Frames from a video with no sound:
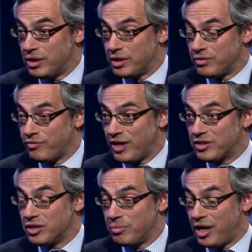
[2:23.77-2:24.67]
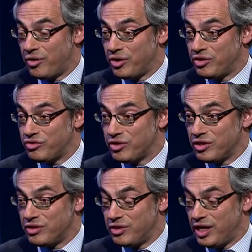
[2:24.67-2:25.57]
Uh, the fact of the matter is
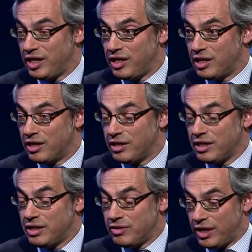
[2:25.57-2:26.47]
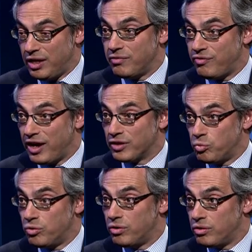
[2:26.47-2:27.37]
uh, they, uh, they, in
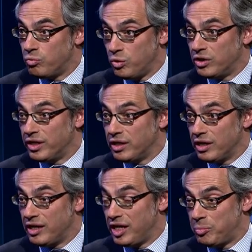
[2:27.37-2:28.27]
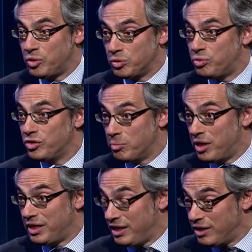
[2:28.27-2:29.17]
fact, were willing and able to put the
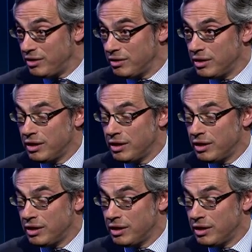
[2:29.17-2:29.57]
money in.